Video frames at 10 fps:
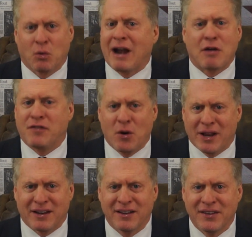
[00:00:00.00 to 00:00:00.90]
We're
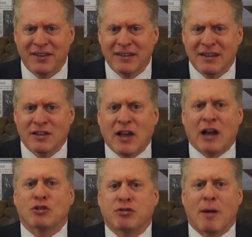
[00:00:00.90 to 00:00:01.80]
outvoted.
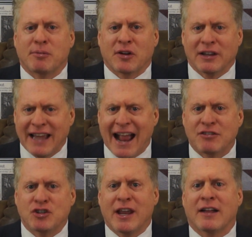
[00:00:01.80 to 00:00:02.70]
Donald Trump is our
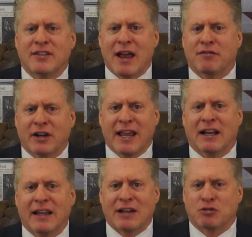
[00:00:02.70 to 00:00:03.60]
last chance to ever again
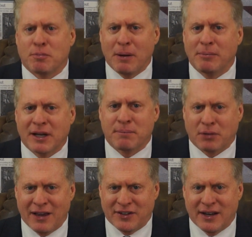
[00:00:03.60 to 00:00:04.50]
elect a Republican
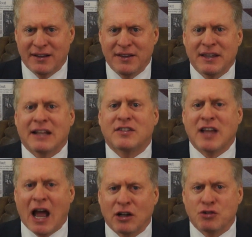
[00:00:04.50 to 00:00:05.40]
president. It's
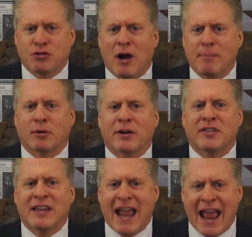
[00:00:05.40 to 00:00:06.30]
Donald Trump or
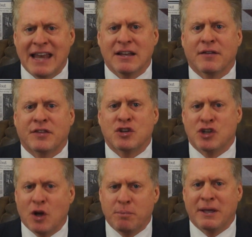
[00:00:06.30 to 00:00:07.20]
it's the end of the
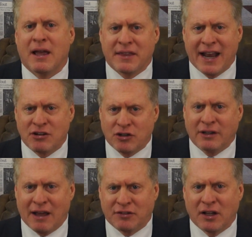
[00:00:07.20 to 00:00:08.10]
GOP on the
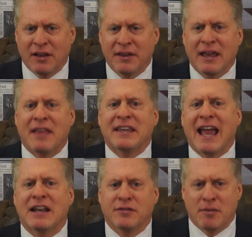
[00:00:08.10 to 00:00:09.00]
national level and
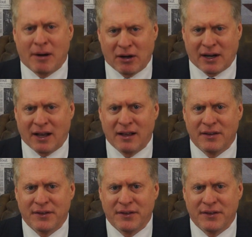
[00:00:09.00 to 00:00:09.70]
the end of America.